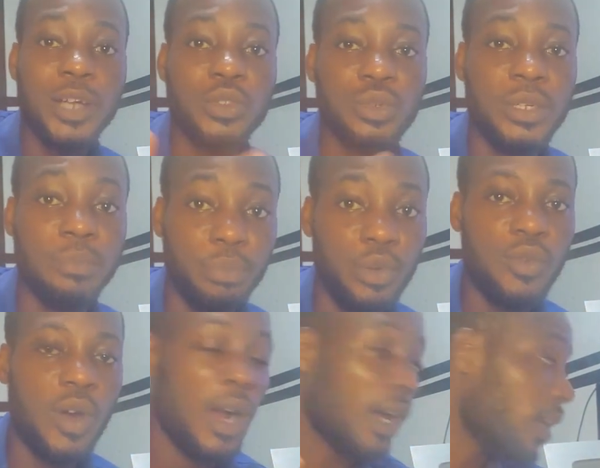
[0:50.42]
to
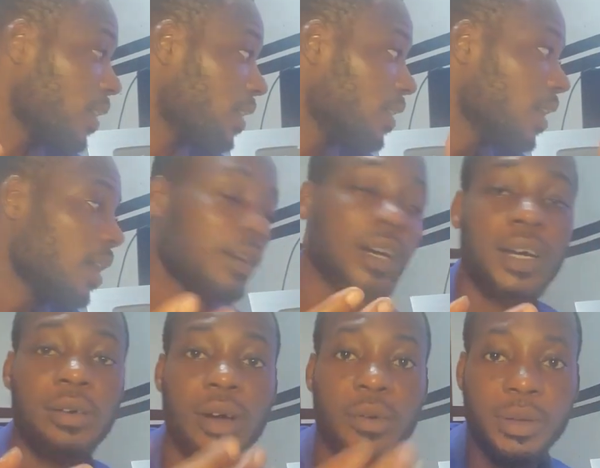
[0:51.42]
improve
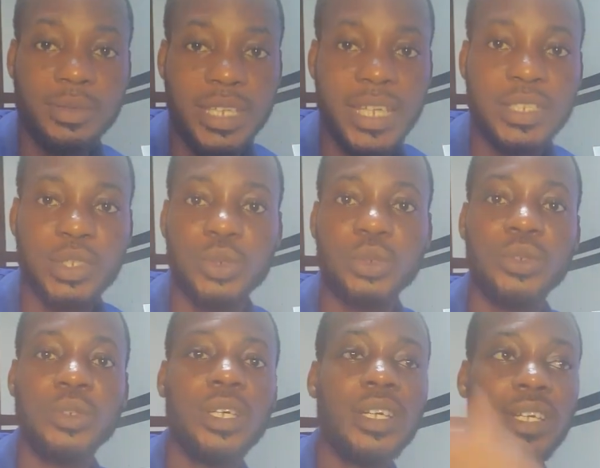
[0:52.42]
our website.
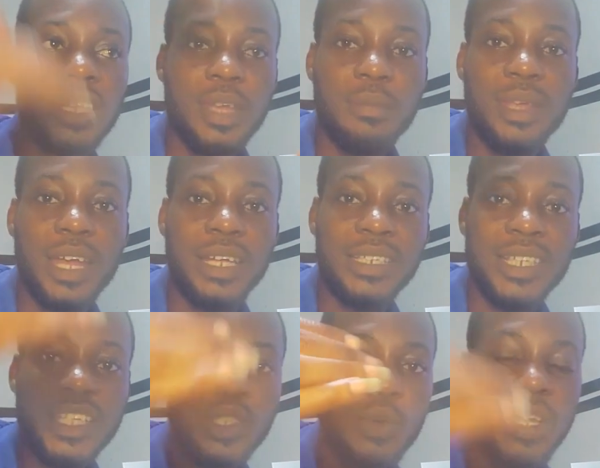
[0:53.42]
So maybe a
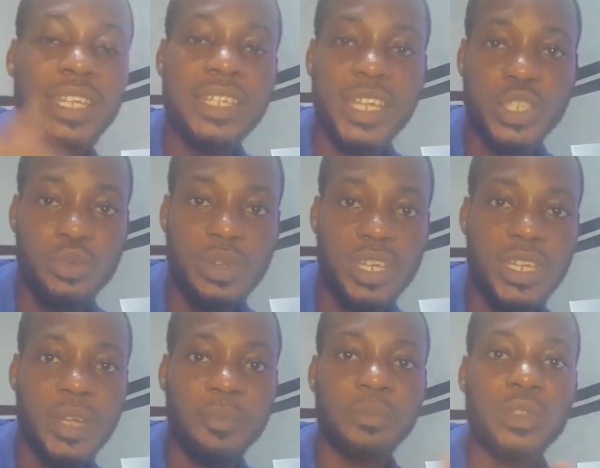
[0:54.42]
day
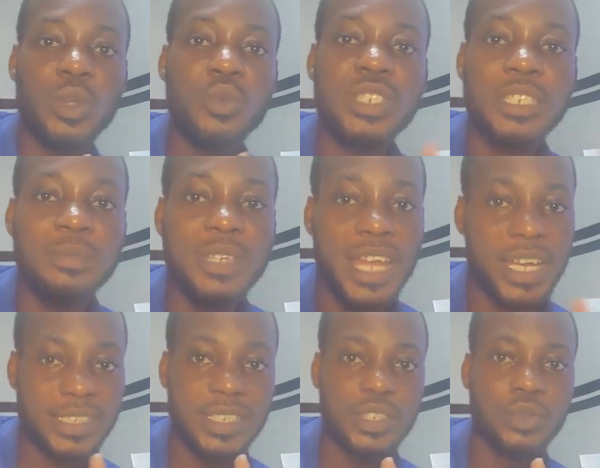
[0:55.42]
20 ultimate
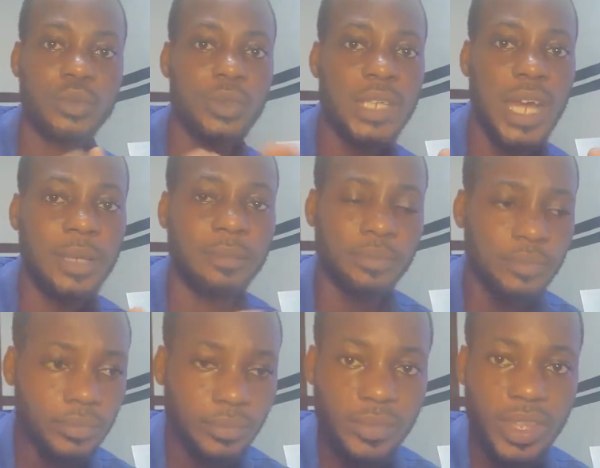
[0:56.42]
access to now.
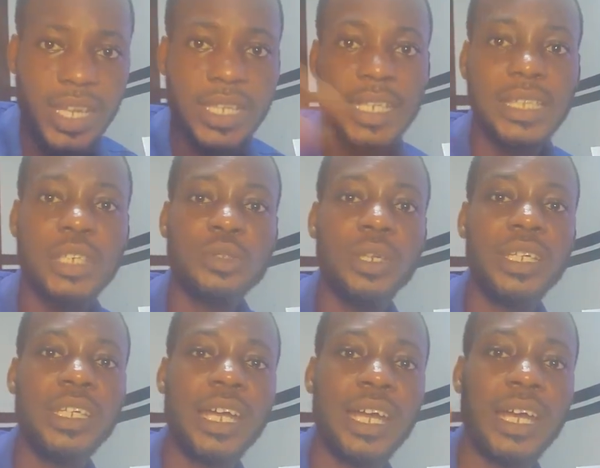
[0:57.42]
Yeah, that's all
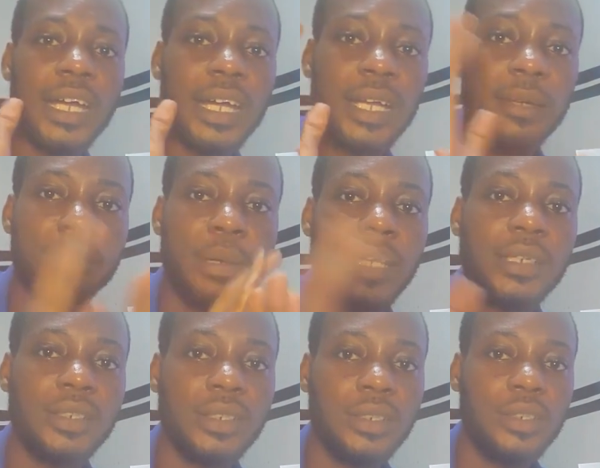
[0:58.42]
yeah.
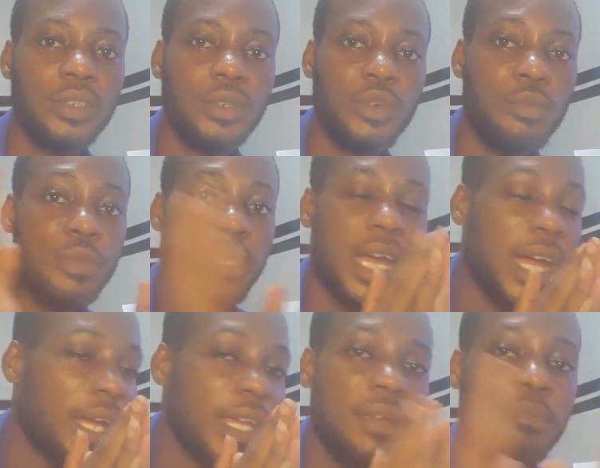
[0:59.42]

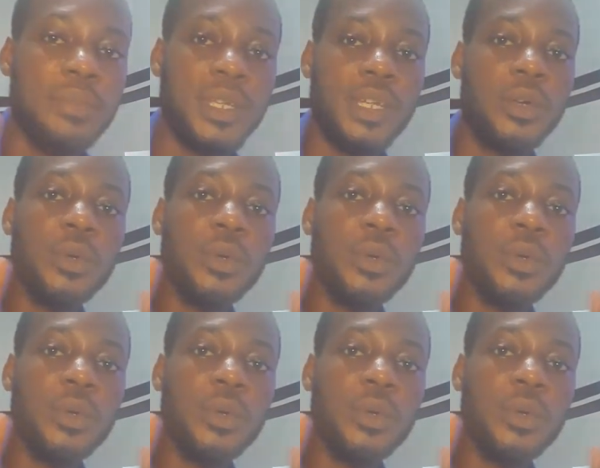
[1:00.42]
Obia MBA